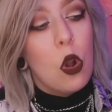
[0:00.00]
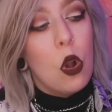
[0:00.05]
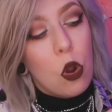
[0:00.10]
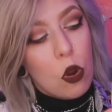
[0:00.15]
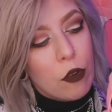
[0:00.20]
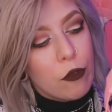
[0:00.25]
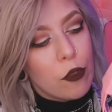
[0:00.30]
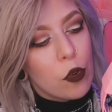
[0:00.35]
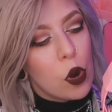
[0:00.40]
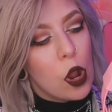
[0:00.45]

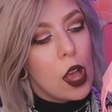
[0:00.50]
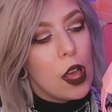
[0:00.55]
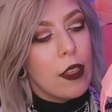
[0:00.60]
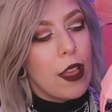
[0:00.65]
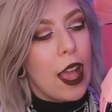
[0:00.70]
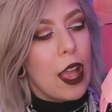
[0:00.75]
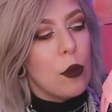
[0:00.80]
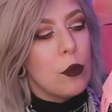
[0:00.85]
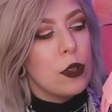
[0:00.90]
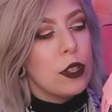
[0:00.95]

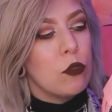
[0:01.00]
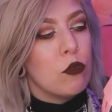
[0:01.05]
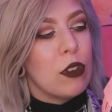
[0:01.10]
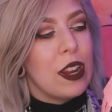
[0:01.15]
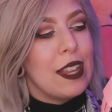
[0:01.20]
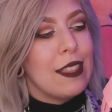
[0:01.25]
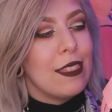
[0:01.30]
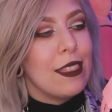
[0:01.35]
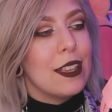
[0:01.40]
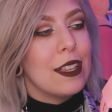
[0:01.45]
Overall, I would
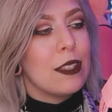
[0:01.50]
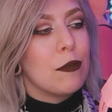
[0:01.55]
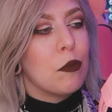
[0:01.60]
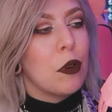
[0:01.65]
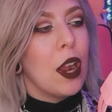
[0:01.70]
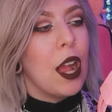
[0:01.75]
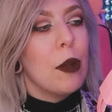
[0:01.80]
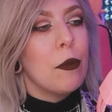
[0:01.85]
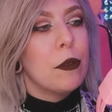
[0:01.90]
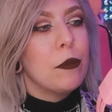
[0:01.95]
rate this
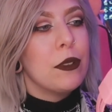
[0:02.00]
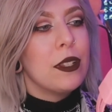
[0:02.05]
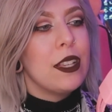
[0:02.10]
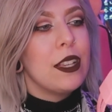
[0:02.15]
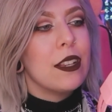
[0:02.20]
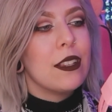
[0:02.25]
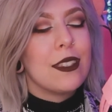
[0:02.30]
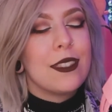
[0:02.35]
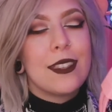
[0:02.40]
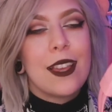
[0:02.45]

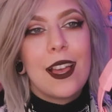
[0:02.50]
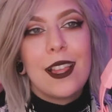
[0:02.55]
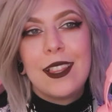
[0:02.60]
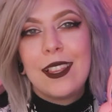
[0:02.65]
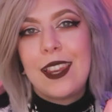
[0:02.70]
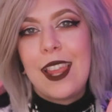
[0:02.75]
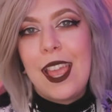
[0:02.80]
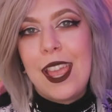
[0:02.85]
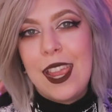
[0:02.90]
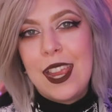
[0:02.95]
probably a
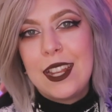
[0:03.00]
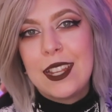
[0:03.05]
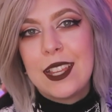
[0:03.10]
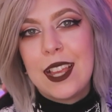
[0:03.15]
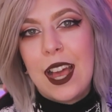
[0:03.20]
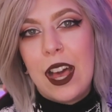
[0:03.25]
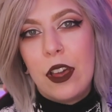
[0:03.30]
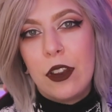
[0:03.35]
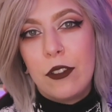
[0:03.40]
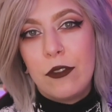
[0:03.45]
solid 8
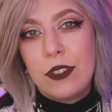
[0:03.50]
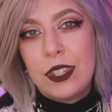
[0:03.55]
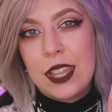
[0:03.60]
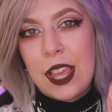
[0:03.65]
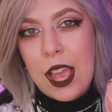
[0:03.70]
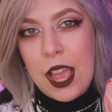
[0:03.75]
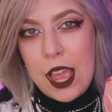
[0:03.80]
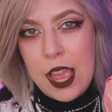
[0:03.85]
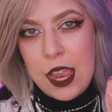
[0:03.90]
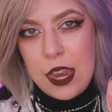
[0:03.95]
out of
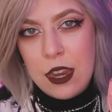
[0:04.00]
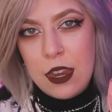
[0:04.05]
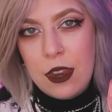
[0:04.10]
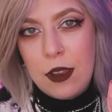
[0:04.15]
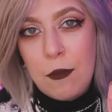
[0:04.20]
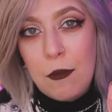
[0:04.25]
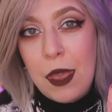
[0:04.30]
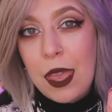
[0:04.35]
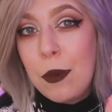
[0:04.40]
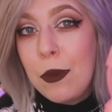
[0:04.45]
10,
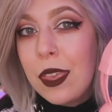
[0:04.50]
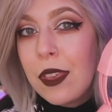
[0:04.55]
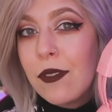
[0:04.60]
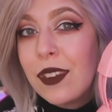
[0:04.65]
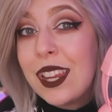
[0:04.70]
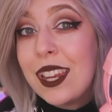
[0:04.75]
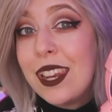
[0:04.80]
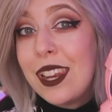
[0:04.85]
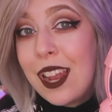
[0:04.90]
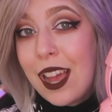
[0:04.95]
maybe
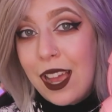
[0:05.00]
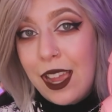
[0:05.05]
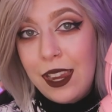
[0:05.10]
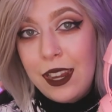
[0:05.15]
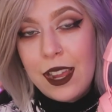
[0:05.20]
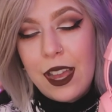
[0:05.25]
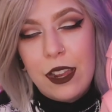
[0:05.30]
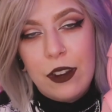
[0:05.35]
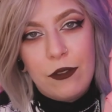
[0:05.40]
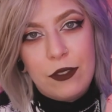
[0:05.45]
even a
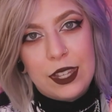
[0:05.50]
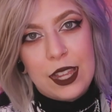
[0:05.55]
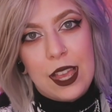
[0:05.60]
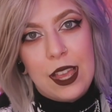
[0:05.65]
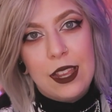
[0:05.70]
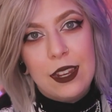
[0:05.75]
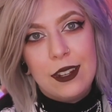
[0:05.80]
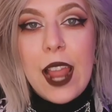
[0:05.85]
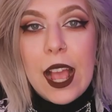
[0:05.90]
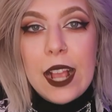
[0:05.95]
9 out of
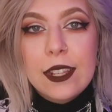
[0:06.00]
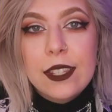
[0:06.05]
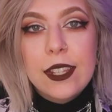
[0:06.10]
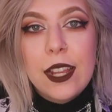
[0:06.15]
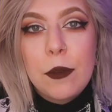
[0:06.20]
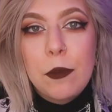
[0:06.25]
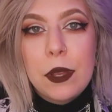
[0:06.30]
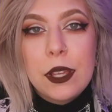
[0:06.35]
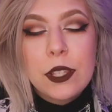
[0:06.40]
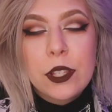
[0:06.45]
10. Next
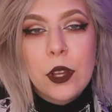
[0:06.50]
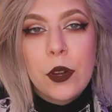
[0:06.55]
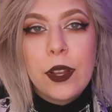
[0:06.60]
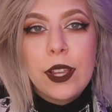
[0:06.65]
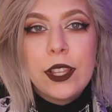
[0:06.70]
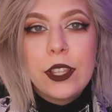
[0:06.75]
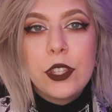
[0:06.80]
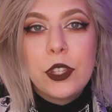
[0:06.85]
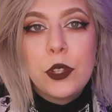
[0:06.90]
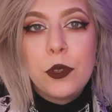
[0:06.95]
up is
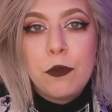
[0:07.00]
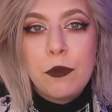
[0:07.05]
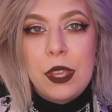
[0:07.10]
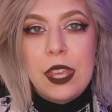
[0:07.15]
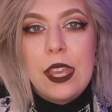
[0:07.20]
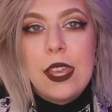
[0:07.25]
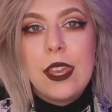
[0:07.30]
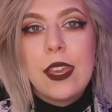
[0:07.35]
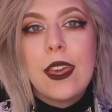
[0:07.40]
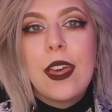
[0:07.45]
going to
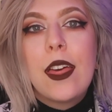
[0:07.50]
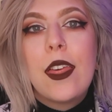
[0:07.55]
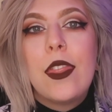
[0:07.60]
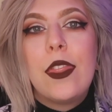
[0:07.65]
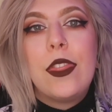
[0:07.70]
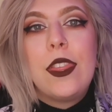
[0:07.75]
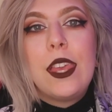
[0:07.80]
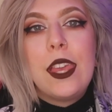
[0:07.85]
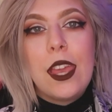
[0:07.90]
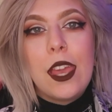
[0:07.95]
be
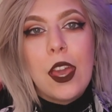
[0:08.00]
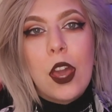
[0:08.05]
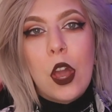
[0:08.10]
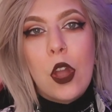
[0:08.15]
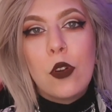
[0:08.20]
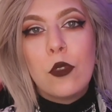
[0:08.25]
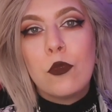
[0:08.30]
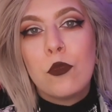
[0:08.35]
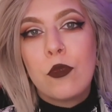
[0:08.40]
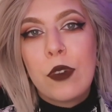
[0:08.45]
the
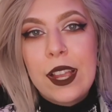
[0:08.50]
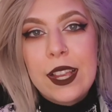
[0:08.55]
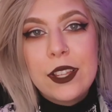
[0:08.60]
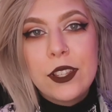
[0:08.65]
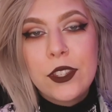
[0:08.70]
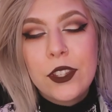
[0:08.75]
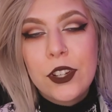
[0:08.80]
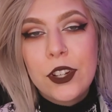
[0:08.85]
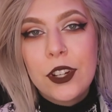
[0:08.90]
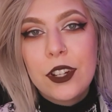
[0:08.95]

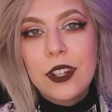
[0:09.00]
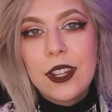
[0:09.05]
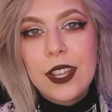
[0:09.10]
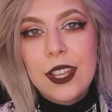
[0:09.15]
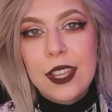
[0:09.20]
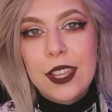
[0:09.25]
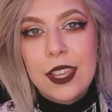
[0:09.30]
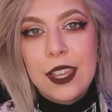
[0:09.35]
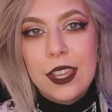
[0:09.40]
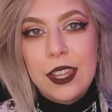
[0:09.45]

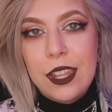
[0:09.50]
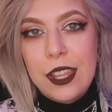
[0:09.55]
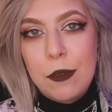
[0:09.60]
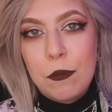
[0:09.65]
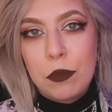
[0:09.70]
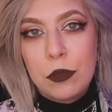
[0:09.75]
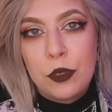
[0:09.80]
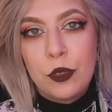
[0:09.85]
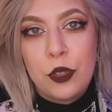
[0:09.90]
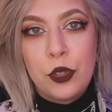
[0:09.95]
Razer
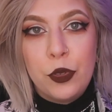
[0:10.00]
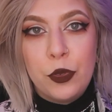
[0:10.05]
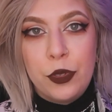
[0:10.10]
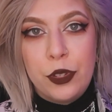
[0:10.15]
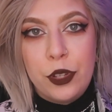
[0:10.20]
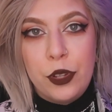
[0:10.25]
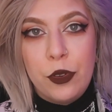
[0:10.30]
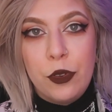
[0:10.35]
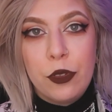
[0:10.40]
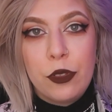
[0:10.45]
Kitty
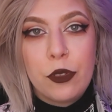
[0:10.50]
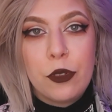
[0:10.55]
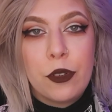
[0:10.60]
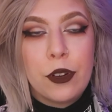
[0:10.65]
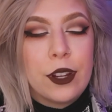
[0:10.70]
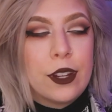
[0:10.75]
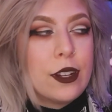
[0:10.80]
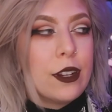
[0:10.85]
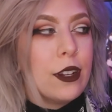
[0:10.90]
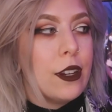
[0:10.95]
Bluetooth,
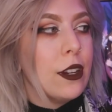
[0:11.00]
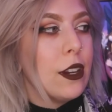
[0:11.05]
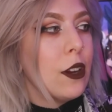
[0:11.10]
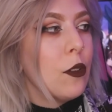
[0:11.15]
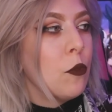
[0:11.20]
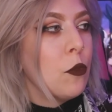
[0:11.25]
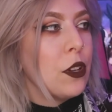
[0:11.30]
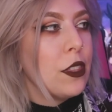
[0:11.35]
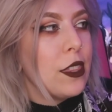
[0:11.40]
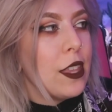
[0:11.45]
or
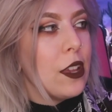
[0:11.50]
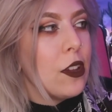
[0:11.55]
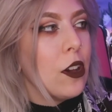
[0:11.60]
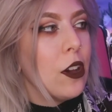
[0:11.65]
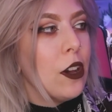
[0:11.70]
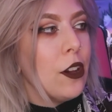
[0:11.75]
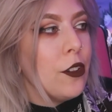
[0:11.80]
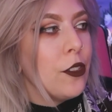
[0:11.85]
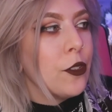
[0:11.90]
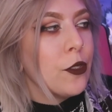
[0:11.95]
what they
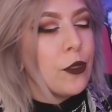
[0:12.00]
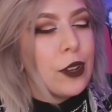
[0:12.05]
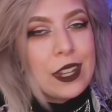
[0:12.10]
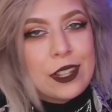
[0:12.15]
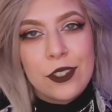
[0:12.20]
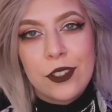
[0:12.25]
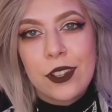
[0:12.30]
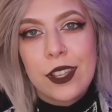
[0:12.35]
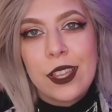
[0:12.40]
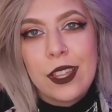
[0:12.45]
call the
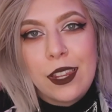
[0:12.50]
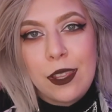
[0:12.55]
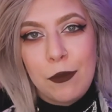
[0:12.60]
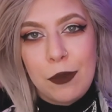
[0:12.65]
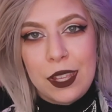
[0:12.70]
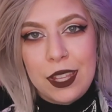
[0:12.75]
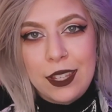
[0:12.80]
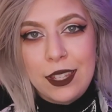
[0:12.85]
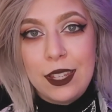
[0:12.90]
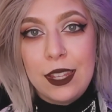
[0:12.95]
Razer Kitty
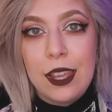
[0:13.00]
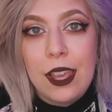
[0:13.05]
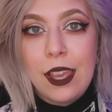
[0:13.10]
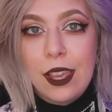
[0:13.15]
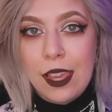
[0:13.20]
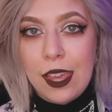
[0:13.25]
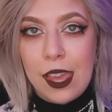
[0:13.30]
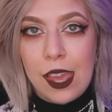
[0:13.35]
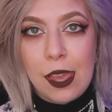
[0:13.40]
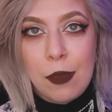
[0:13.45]
BT,
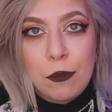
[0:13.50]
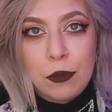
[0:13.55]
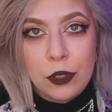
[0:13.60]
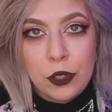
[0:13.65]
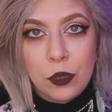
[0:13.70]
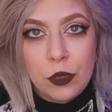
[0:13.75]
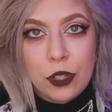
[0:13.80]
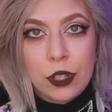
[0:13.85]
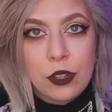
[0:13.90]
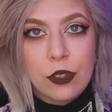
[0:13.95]
aka
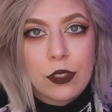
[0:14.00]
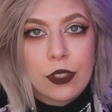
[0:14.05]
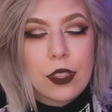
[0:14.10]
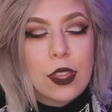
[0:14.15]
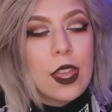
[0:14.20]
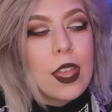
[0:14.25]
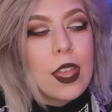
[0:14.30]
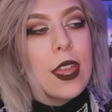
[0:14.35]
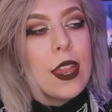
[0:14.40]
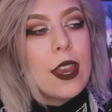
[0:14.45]
Bluetooth.
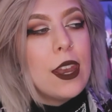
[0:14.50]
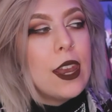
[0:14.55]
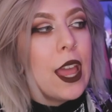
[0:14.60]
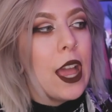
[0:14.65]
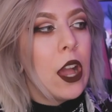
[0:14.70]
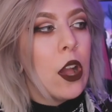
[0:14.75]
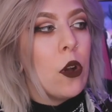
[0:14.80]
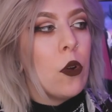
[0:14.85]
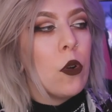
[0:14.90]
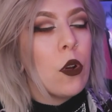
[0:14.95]

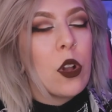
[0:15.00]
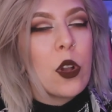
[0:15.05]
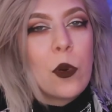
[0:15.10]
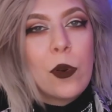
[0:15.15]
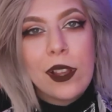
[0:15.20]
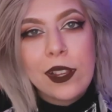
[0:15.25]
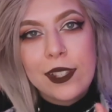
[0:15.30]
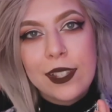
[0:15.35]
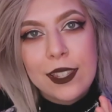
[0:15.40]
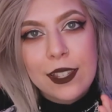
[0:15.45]
Now,
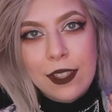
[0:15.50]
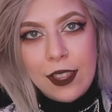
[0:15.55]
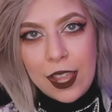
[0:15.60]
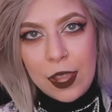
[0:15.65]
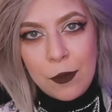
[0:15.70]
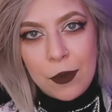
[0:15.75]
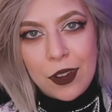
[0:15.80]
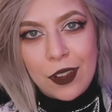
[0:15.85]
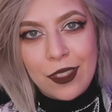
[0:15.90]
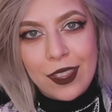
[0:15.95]
quick
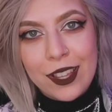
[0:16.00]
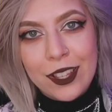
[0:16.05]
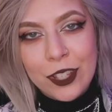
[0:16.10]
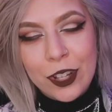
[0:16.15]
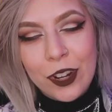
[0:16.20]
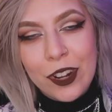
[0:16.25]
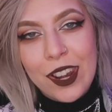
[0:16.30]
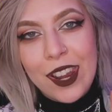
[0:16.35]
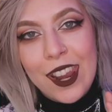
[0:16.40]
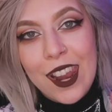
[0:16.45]
disclaimer, these
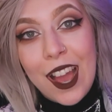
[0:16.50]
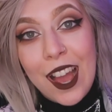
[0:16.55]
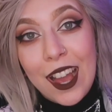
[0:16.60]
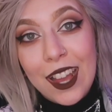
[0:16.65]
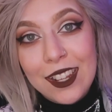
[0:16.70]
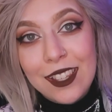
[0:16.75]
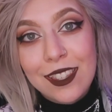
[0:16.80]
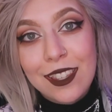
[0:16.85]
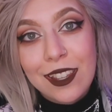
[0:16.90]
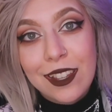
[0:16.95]
are
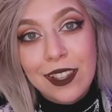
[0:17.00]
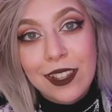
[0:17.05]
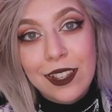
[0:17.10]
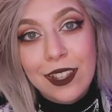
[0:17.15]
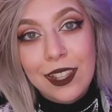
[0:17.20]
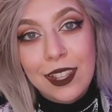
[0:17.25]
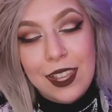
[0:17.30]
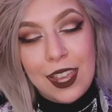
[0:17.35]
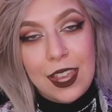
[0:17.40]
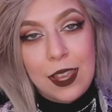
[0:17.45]
not
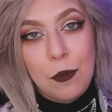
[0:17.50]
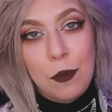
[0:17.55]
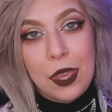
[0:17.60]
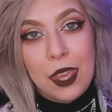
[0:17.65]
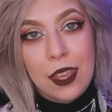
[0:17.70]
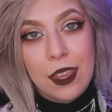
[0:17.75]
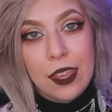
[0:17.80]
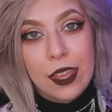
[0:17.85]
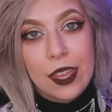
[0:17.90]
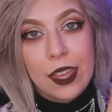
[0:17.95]

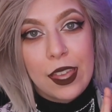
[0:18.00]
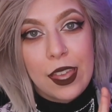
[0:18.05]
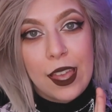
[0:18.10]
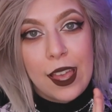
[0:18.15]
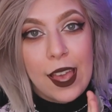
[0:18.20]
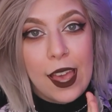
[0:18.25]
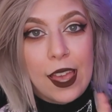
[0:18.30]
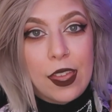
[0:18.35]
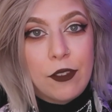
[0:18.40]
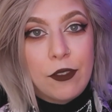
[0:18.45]
gaming
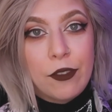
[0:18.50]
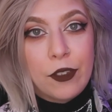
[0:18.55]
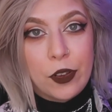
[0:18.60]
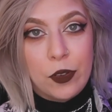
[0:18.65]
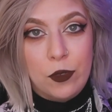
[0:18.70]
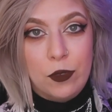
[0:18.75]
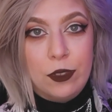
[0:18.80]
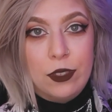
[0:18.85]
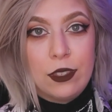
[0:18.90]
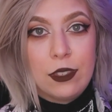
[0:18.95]

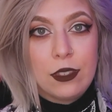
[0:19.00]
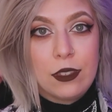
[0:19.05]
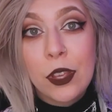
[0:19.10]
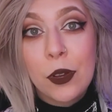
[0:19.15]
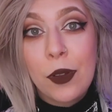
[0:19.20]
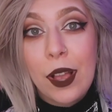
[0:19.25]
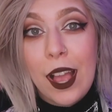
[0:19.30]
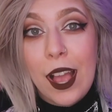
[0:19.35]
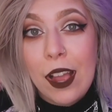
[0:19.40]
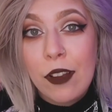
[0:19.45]
headphones.
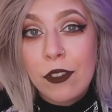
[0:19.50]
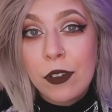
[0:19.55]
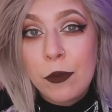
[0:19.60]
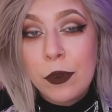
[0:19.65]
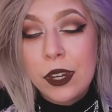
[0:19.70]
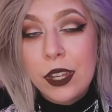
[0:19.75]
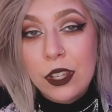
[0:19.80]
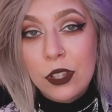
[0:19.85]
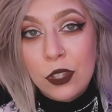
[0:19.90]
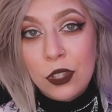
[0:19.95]
Though
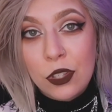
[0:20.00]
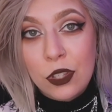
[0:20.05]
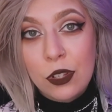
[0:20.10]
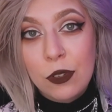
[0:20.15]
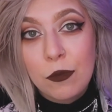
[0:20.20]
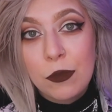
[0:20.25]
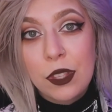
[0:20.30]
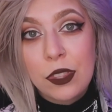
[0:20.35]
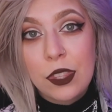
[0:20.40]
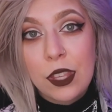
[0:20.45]
everybody
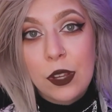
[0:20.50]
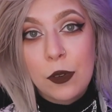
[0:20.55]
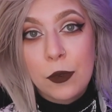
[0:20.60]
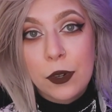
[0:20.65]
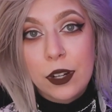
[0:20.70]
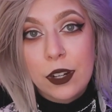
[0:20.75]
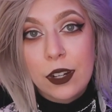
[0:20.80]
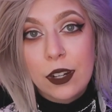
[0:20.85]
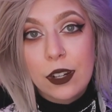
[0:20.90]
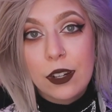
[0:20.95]
assumed that they
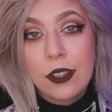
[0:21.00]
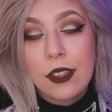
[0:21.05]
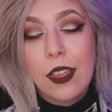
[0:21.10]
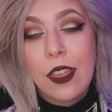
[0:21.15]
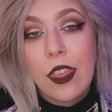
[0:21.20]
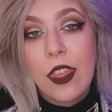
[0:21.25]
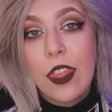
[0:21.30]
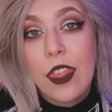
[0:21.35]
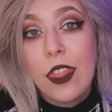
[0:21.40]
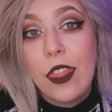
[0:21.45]
were,
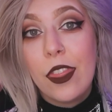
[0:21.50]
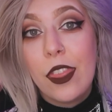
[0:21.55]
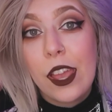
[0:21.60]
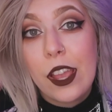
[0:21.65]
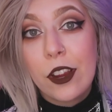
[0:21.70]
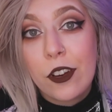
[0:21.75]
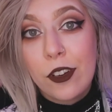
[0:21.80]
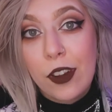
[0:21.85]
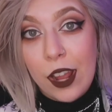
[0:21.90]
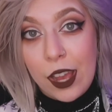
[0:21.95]

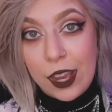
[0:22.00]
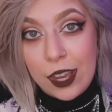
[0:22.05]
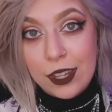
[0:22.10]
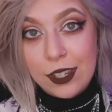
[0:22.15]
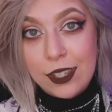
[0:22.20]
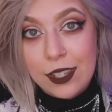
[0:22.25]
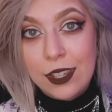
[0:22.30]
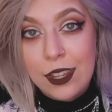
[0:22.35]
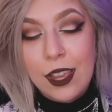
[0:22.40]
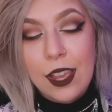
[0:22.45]
they are
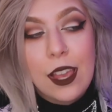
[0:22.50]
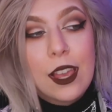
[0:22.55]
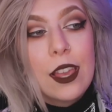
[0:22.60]
not.